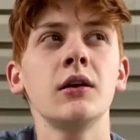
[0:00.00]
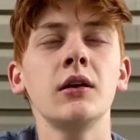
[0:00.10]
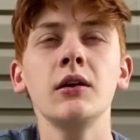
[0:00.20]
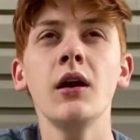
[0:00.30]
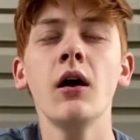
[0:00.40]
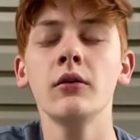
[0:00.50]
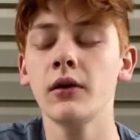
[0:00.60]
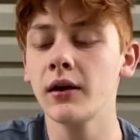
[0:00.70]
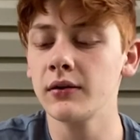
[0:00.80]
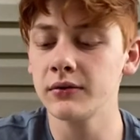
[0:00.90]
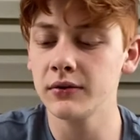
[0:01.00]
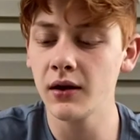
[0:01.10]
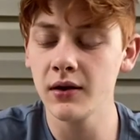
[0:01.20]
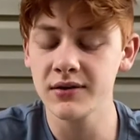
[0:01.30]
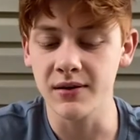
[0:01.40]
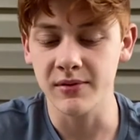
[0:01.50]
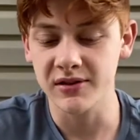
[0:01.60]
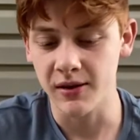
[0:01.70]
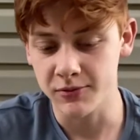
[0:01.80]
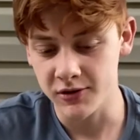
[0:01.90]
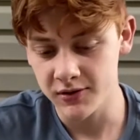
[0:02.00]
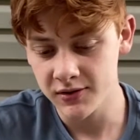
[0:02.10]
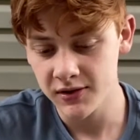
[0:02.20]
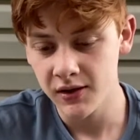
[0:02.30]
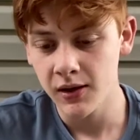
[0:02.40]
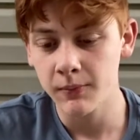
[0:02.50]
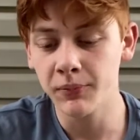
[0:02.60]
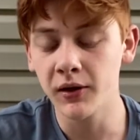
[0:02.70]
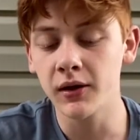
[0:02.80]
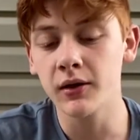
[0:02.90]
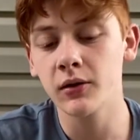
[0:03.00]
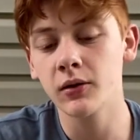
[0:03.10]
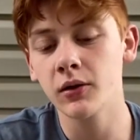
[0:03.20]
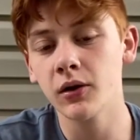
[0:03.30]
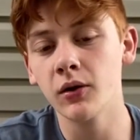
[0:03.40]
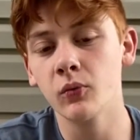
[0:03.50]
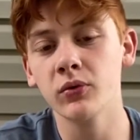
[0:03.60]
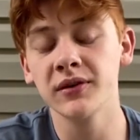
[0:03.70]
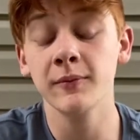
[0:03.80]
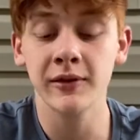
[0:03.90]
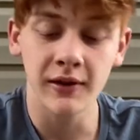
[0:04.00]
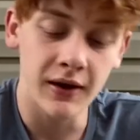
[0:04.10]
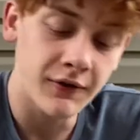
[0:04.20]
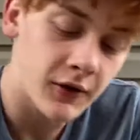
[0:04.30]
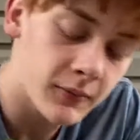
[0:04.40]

no, there are some exceptions, but something that I've heard